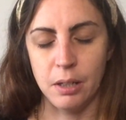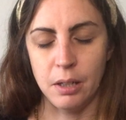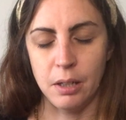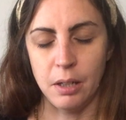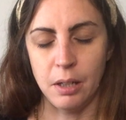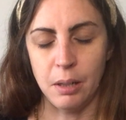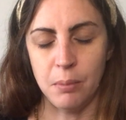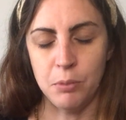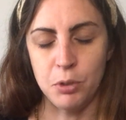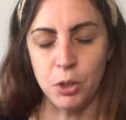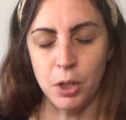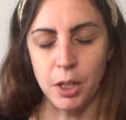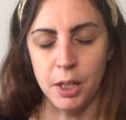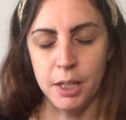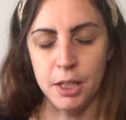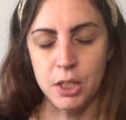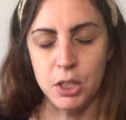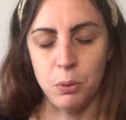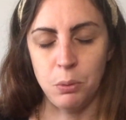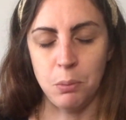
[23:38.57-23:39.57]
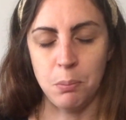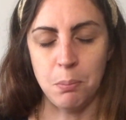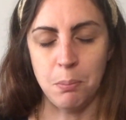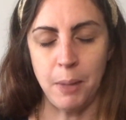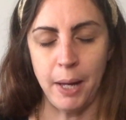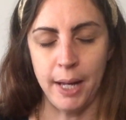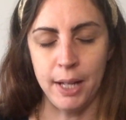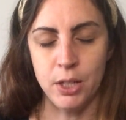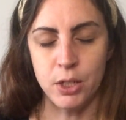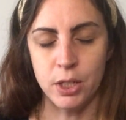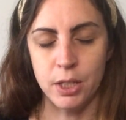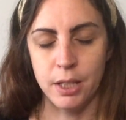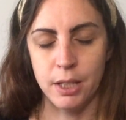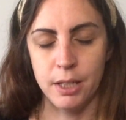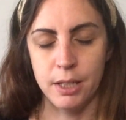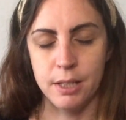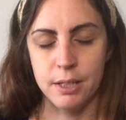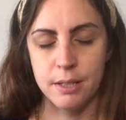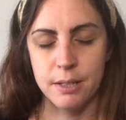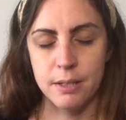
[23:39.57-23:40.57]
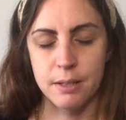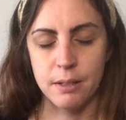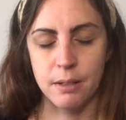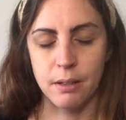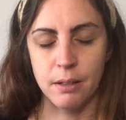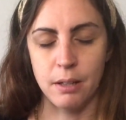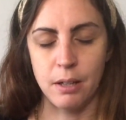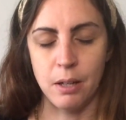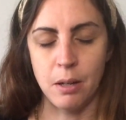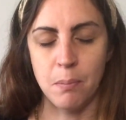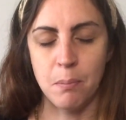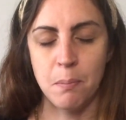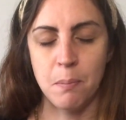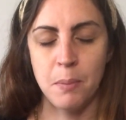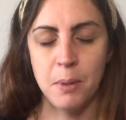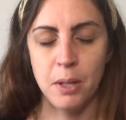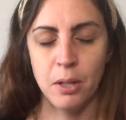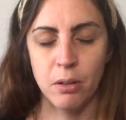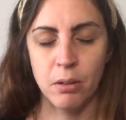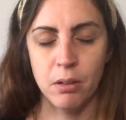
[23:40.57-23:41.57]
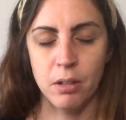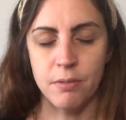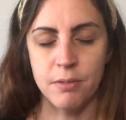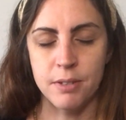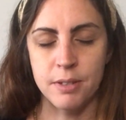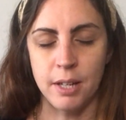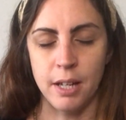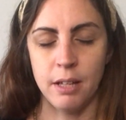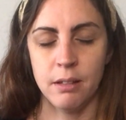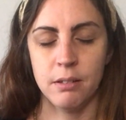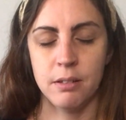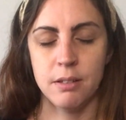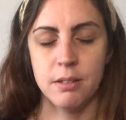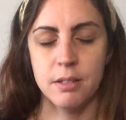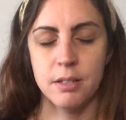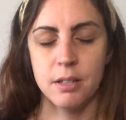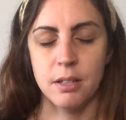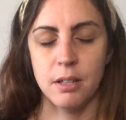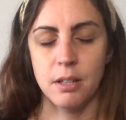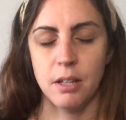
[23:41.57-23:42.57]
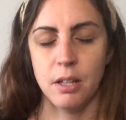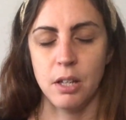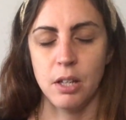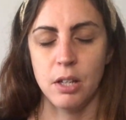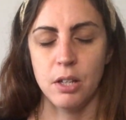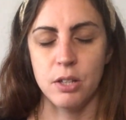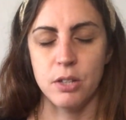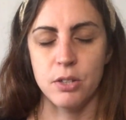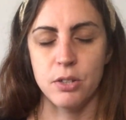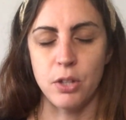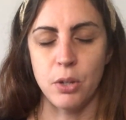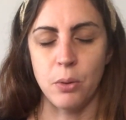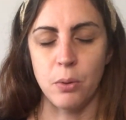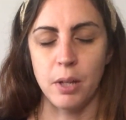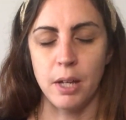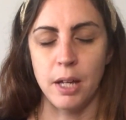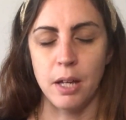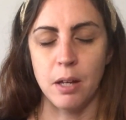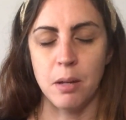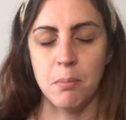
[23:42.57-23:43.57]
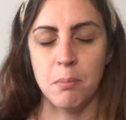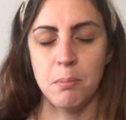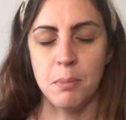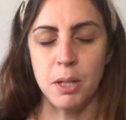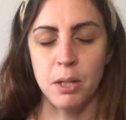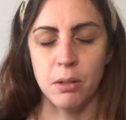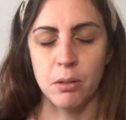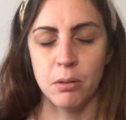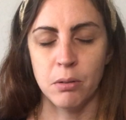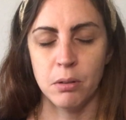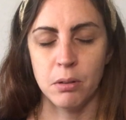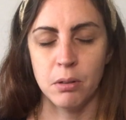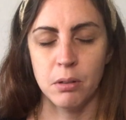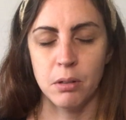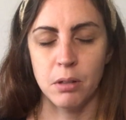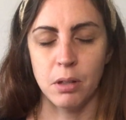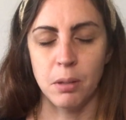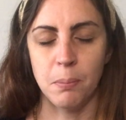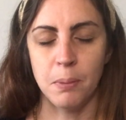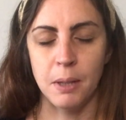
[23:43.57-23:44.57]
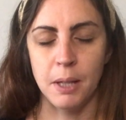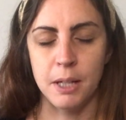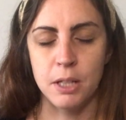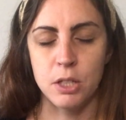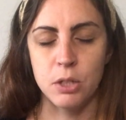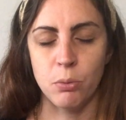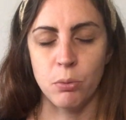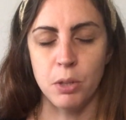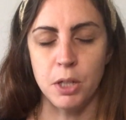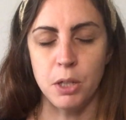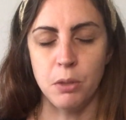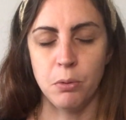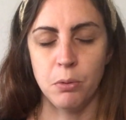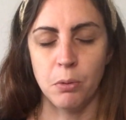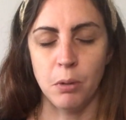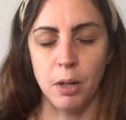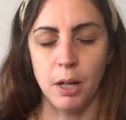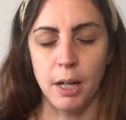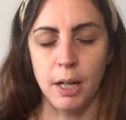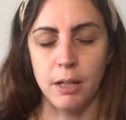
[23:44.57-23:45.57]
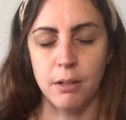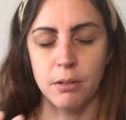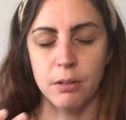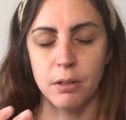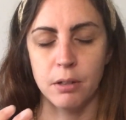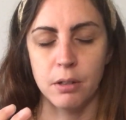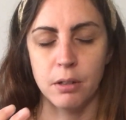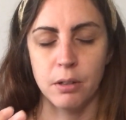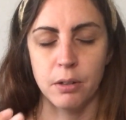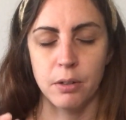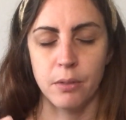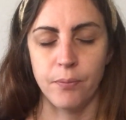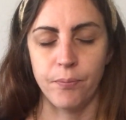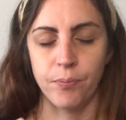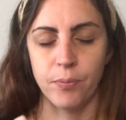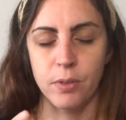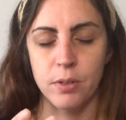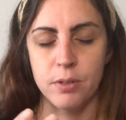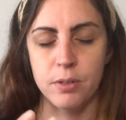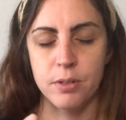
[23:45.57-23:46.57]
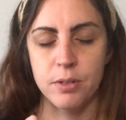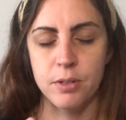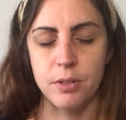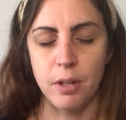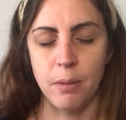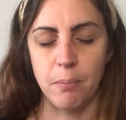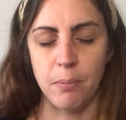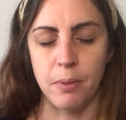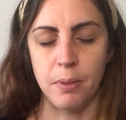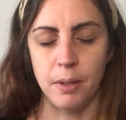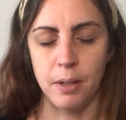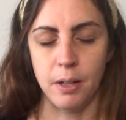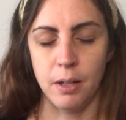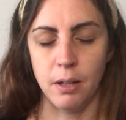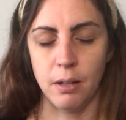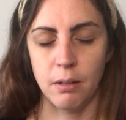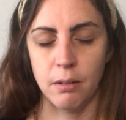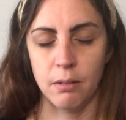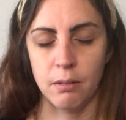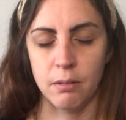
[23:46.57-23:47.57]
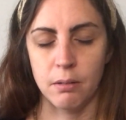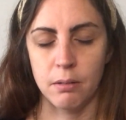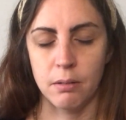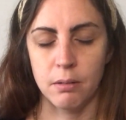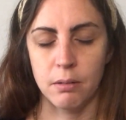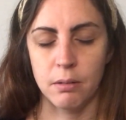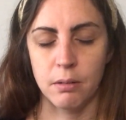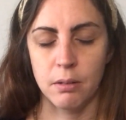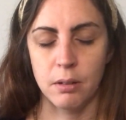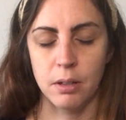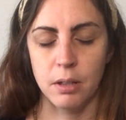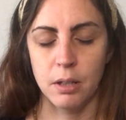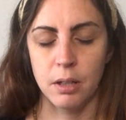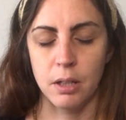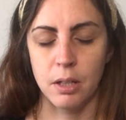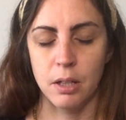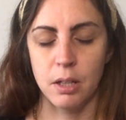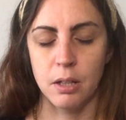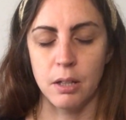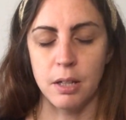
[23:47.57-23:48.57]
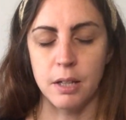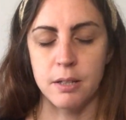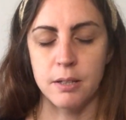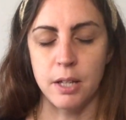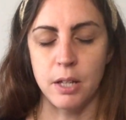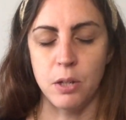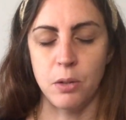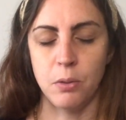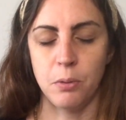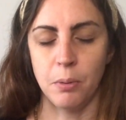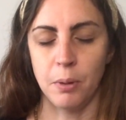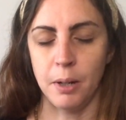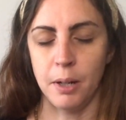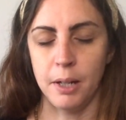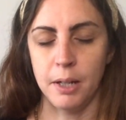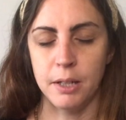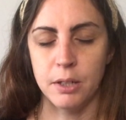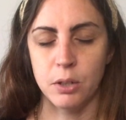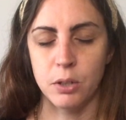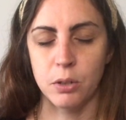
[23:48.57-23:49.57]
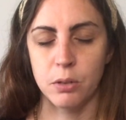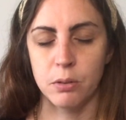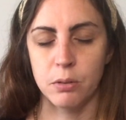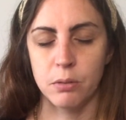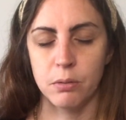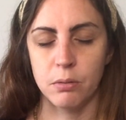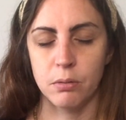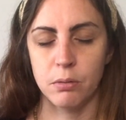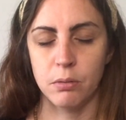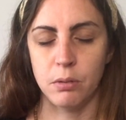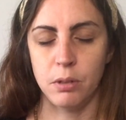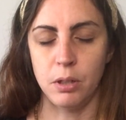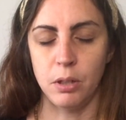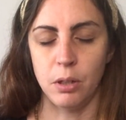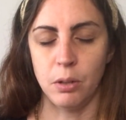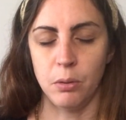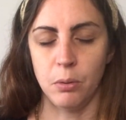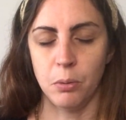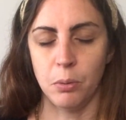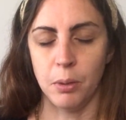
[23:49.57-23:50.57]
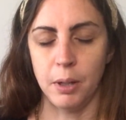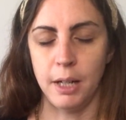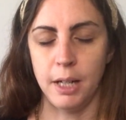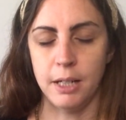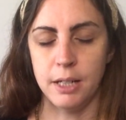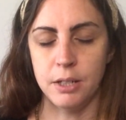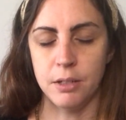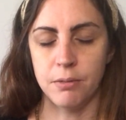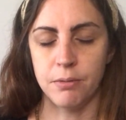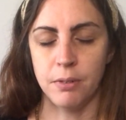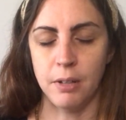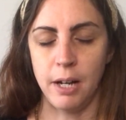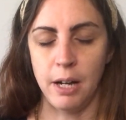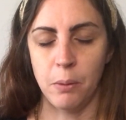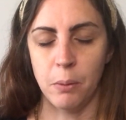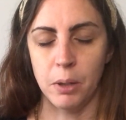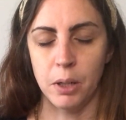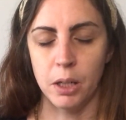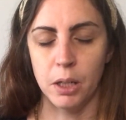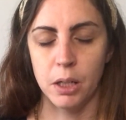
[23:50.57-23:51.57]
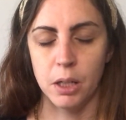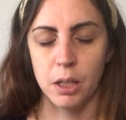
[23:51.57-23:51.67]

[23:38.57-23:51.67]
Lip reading: I'm trying to imagine this, a mill of silence. So like a mill, a place where you grind something, like say you grind, grain into flour.